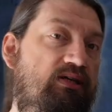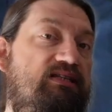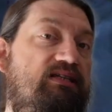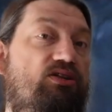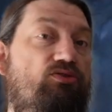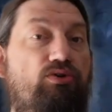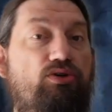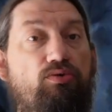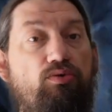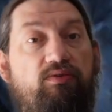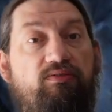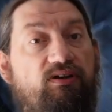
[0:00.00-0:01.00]
You get together a
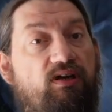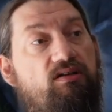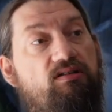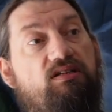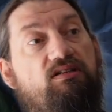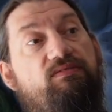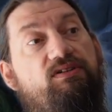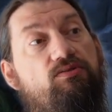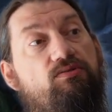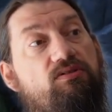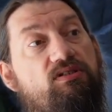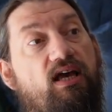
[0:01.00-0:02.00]
crew of cursed
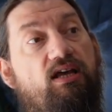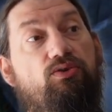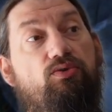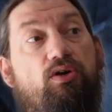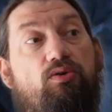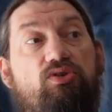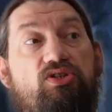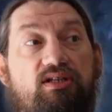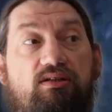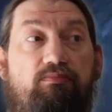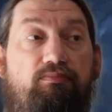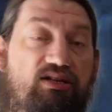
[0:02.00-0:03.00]
individuals and you go and
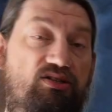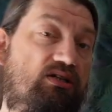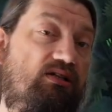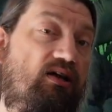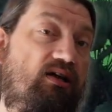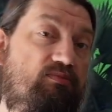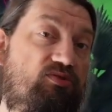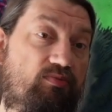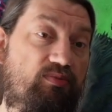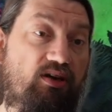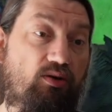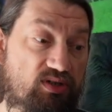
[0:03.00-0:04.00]
steal magical items
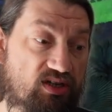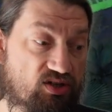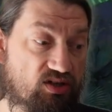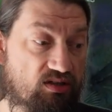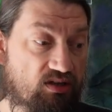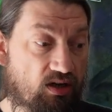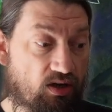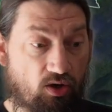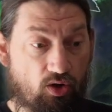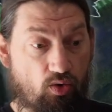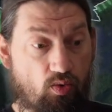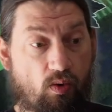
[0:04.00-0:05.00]
from the Inquisition,
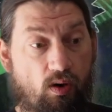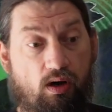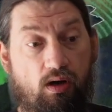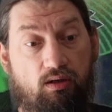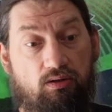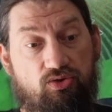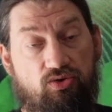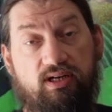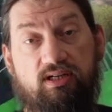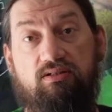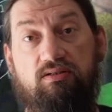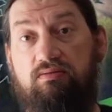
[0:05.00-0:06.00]
who are
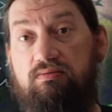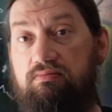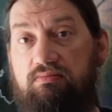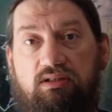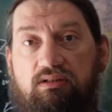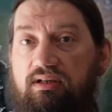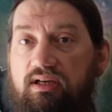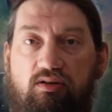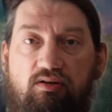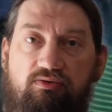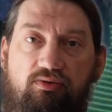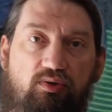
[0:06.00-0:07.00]
trying to
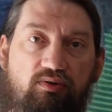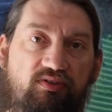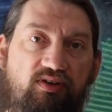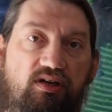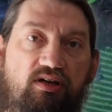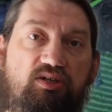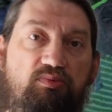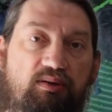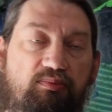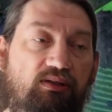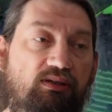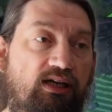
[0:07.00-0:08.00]
kill off all of the cursed
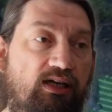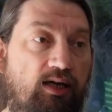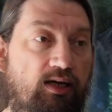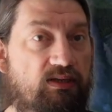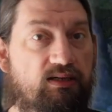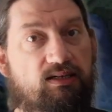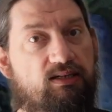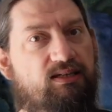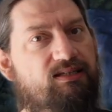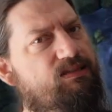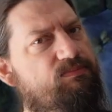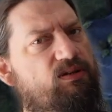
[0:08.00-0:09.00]
people.
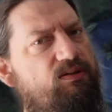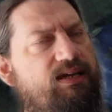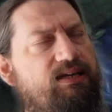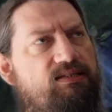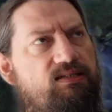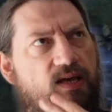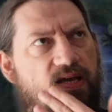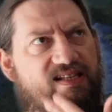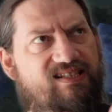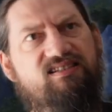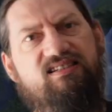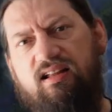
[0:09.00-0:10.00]
Seems okay. It's
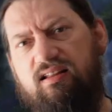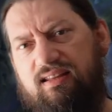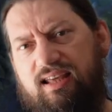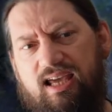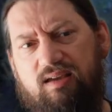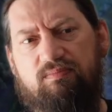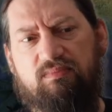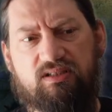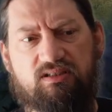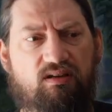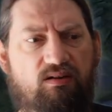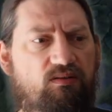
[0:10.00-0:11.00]
a stealth game,
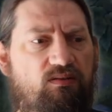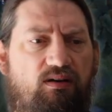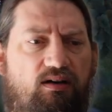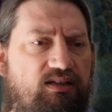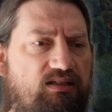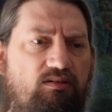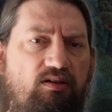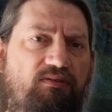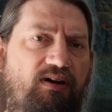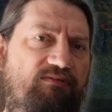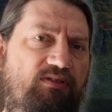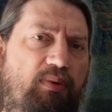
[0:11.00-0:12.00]
so I don't know
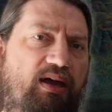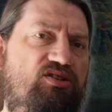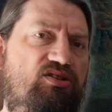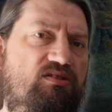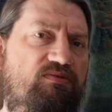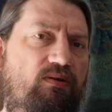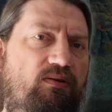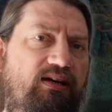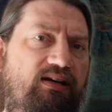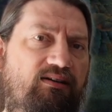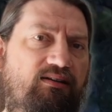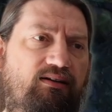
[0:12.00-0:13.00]
if I have the patience for
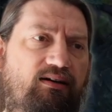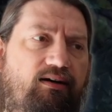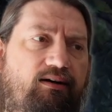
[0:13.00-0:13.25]
it.